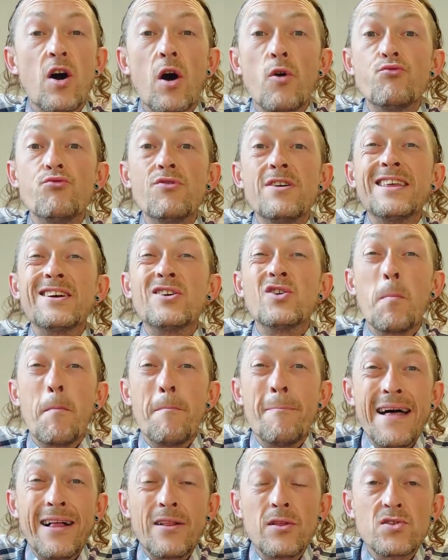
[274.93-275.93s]
Got a really good
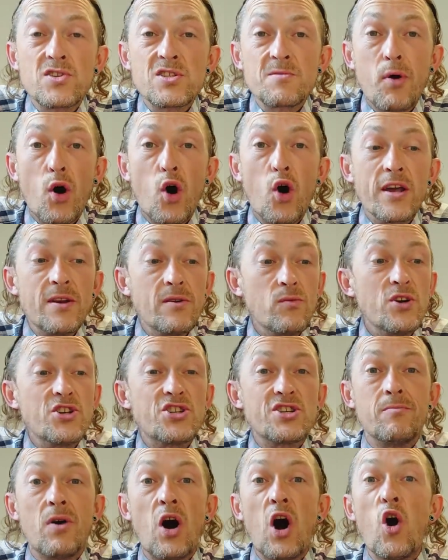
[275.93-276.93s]
melt point,
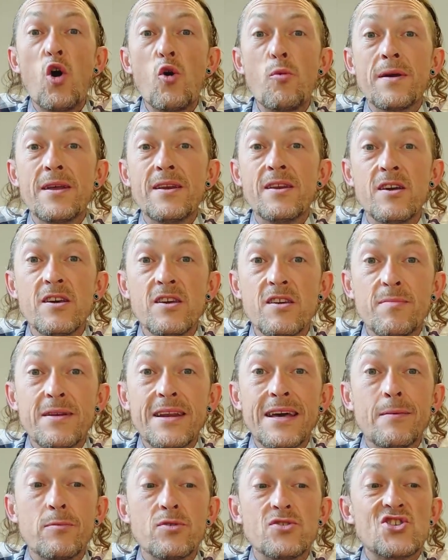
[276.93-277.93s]
which I'm hoping that you've
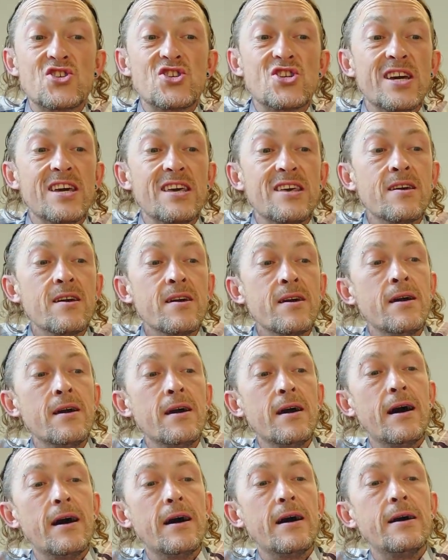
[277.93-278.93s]
been able to see
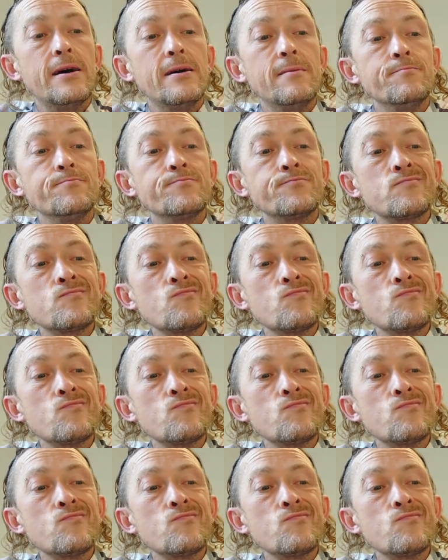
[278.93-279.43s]
um,